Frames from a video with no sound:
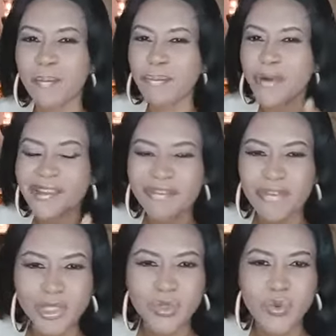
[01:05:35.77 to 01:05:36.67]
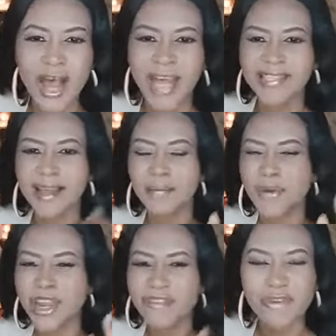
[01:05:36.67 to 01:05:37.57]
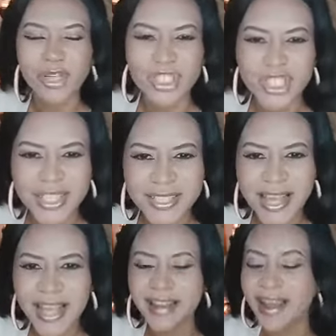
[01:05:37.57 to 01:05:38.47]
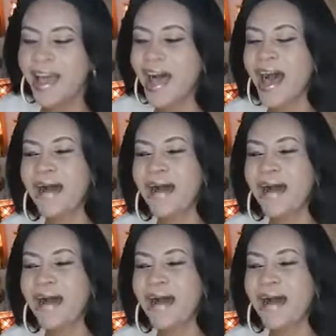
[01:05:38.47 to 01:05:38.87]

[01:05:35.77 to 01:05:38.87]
I'm praying for Dwight. I'm praying for Giselle.